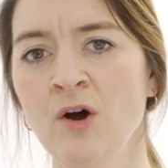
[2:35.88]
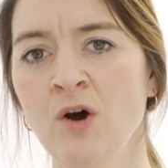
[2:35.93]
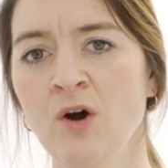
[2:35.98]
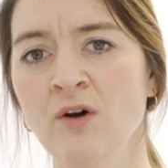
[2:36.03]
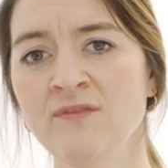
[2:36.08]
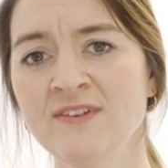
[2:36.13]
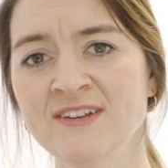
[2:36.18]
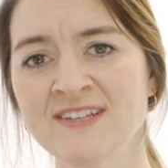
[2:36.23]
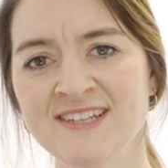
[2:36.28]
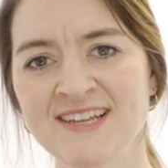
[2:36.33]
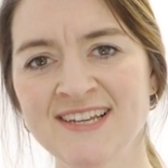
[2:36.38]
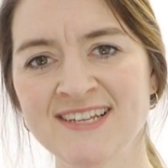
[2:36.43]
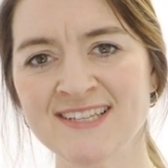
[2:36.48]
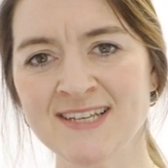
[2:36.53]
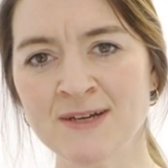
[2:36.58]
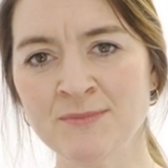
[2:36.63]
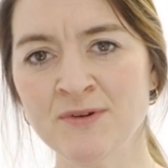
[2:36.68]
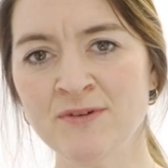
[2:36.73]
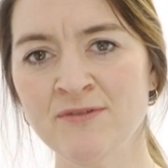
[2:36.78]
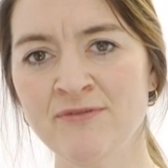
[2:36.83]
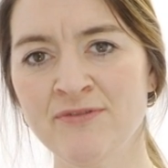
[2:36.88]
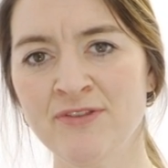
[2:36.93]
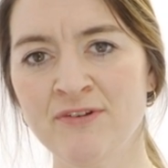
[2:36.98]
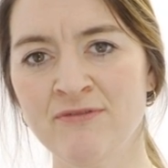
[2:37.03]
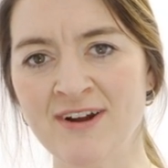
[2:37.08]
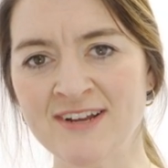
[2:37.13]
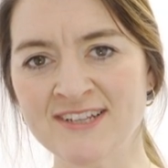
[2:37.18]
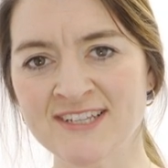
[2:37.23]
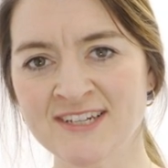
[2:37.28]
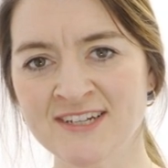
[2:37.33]
Obviously, some of the
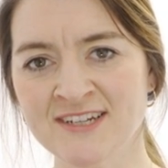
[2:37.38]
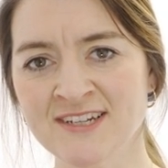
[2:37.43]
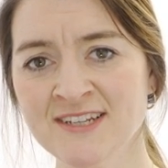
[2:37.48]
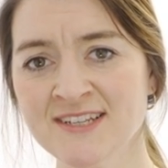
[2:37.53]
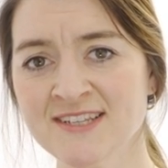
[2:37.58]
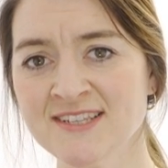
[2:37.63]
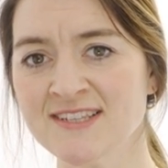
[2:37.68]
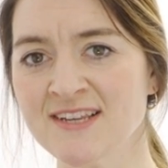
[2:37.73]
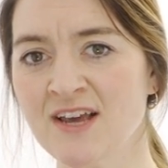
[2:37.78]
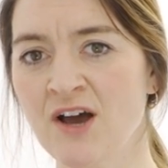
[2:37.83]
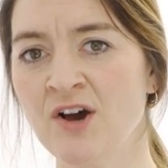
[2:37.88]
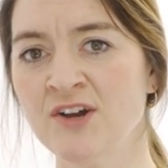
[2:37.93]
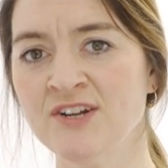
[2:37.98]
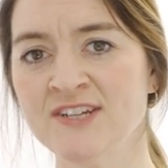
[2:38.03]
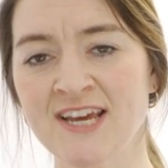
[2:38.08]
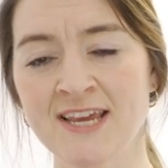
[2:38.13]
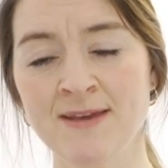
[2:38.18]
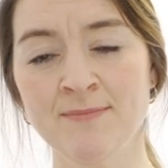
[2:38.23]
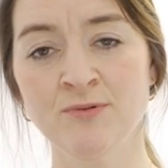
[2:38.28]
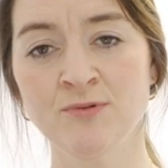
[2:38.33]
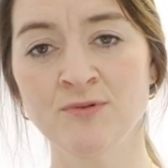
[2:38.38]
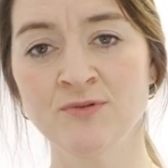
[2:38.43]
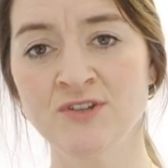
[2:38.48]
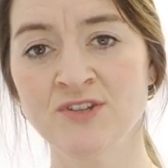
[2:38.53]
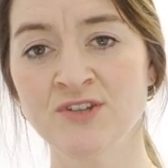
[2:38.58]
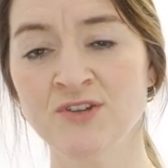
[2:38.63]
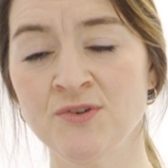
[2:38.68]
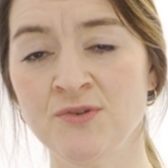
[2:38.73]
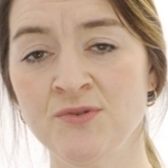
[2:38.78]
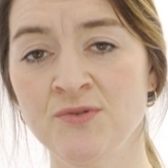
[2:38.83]
residents aren't able
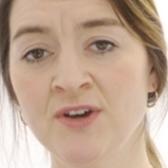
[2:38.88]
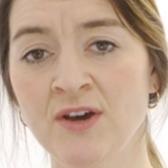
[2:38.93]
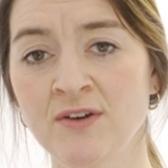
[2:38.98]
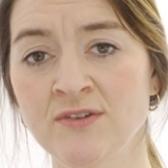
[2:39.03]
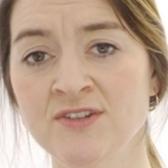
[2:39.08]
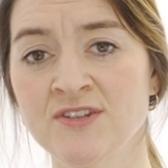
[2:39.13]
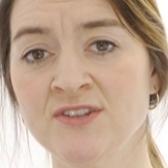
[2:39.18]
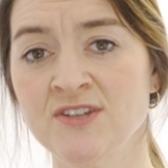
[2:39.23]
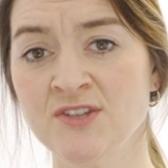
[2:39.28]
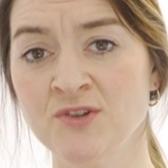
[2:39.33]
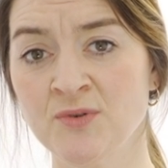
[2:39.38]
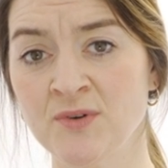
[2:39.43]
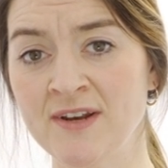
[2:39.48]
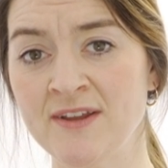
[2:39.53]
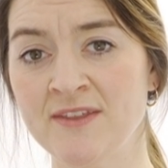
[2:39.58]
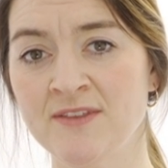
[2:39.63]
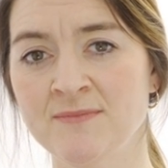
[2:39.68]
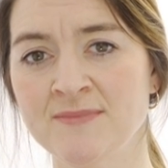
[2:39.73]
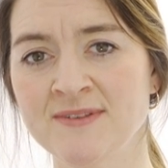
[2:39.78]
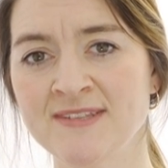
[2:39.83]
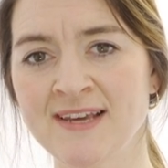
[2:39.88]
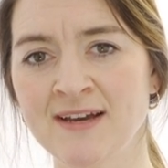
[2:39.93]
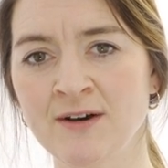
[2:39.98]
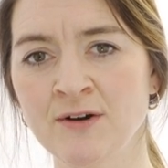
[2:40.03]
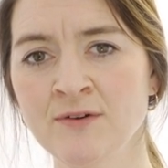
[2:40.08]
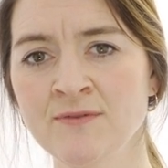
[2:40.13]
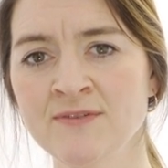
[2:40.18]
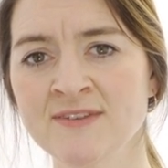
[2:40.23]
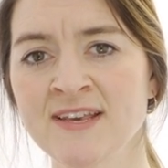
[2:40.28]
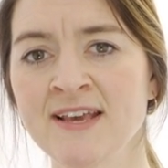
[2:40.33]
to go to the toilet
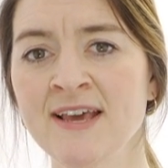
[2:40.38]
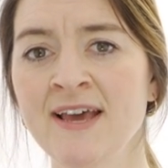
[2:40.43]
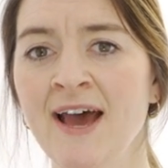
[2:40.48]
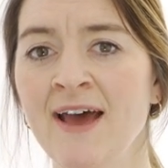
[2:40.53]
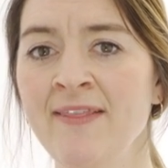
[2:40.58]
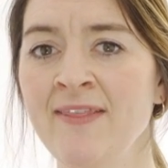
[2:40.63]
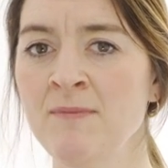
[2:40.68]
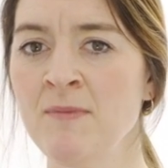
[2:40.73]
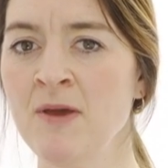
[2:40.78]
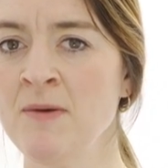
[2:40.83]
themselves and they